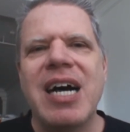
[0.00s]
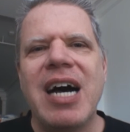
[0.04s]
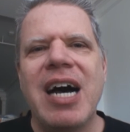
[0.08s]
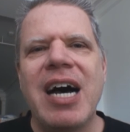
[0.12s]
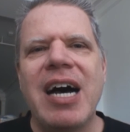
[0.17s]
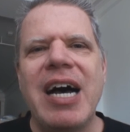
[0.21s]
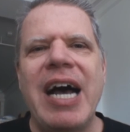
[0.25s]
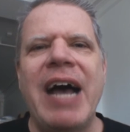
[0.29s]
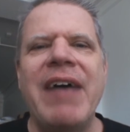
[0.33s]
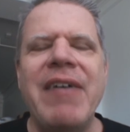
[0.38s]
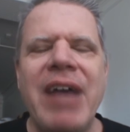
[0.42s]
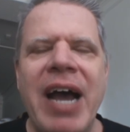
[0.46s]

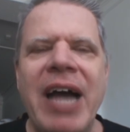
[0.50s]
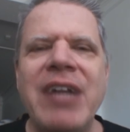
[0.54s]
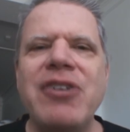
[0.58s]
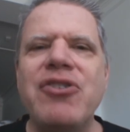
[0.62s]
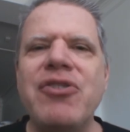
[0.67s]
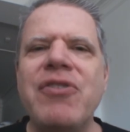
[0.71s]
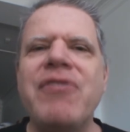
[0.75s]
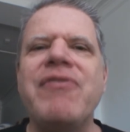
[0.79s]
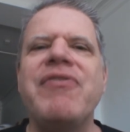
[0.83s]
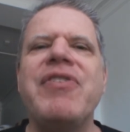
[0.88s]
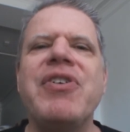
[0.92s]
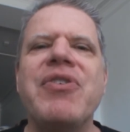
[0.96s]
I
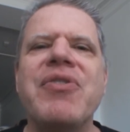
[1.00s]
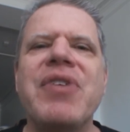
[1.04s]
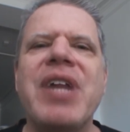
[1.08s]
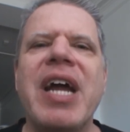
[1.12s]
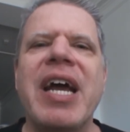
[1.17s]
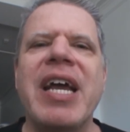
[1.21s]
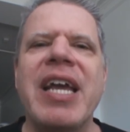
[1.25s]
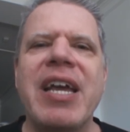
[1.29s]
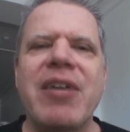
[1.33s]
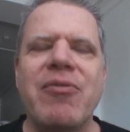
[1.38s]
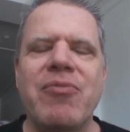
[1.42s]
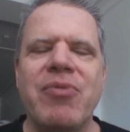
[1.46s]
do feel that
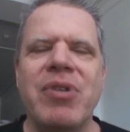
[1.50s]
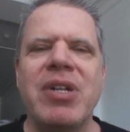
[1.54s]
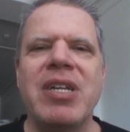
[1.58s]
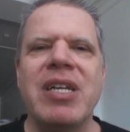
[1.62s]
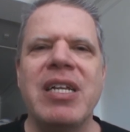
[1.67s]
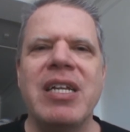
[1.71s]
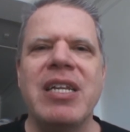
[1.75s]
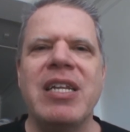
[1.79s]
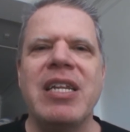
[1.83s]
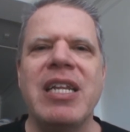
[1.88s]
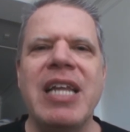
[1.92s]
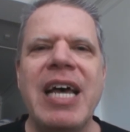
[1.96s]
I had
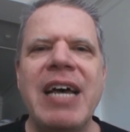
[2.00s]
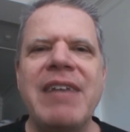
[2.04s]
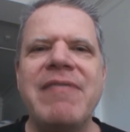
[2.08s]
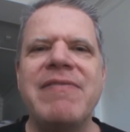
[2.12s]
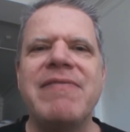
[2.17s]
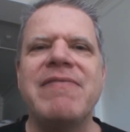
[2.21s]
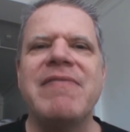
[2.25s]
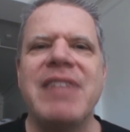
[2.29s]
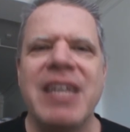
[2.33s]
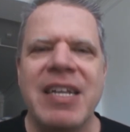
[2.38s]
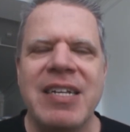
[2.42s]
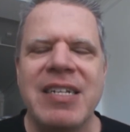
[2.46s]
really
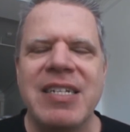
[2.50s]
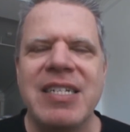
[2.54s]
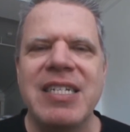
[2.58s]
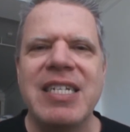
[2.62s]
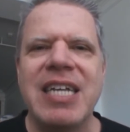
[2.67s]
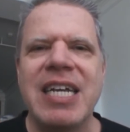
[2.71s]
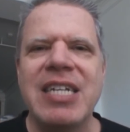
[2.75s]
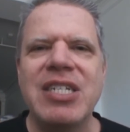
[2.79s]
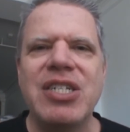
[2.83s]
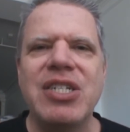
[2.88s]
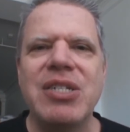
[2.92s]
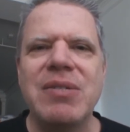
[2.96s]
left, in a
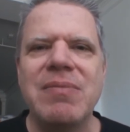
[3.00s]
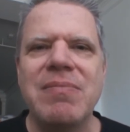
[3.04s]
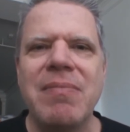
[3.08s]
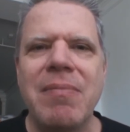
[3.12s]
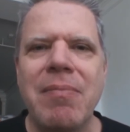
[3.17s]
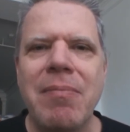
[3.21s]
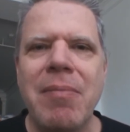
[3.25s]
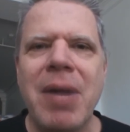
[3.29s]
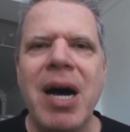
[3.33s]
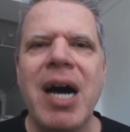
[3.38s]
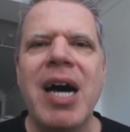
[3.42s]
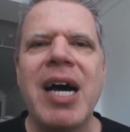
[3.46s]
sense,
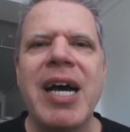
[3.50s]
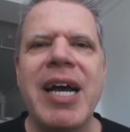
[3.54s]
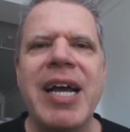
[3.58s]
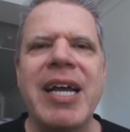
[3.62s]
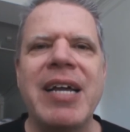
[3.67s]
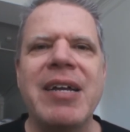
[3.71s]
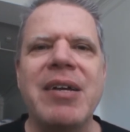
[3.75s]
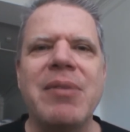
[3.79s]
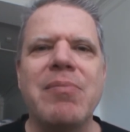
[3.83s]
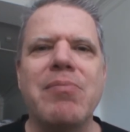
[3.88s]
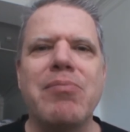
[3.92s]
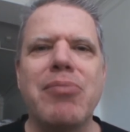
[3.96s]

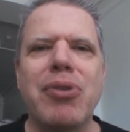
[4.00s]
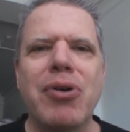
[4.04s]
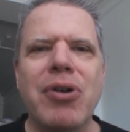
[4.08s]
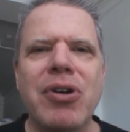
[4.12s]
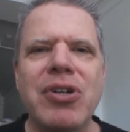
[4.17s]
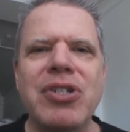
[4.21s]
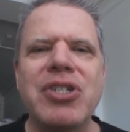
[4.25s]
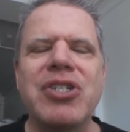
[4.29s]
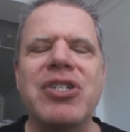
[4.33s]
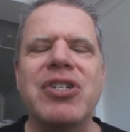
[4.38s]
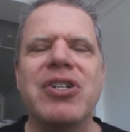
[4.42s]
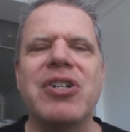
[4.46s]
my
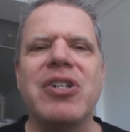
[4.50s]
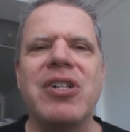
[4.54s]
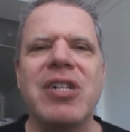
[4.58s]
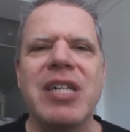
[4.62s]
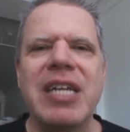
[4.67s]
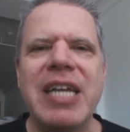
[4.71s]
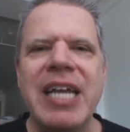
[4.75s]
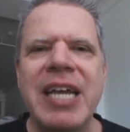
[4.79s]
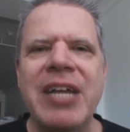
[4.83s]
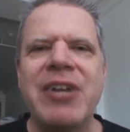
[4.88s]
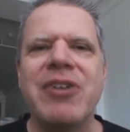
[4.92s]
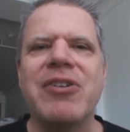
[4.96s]

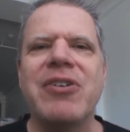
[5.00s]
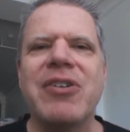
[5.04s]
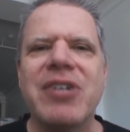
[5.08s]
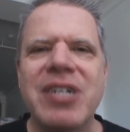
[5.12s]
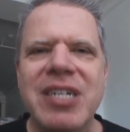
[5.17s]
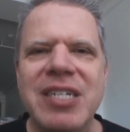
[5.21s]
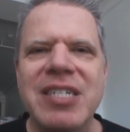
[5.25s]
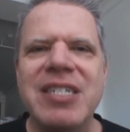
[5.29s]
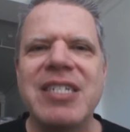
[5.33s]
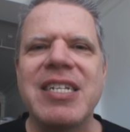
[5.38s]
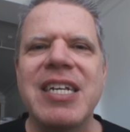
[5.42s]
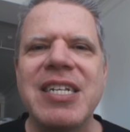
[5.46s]
personal inner
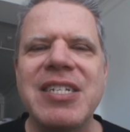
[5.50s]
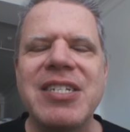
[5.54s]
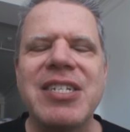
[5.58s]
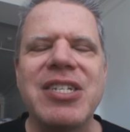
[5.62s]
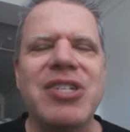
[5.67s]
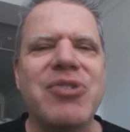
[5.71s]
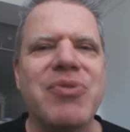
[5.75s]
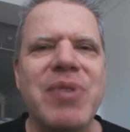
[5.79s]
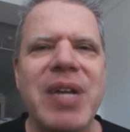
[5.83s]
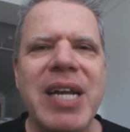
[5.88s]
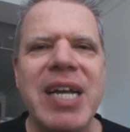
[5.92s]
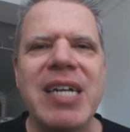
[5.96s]

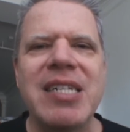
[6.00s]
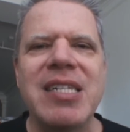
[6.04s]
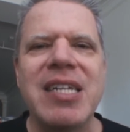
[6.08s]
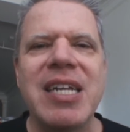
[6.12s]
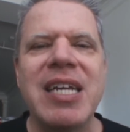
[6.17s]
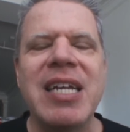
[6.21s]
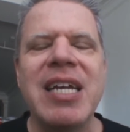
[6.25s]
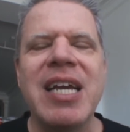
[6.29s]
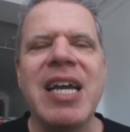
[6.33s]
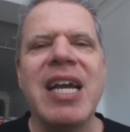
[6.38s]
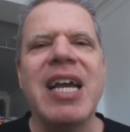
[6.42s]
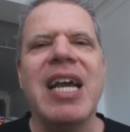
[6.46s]
consensus
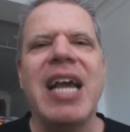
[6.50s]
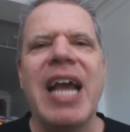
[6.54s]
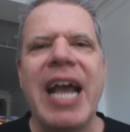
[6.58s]
reality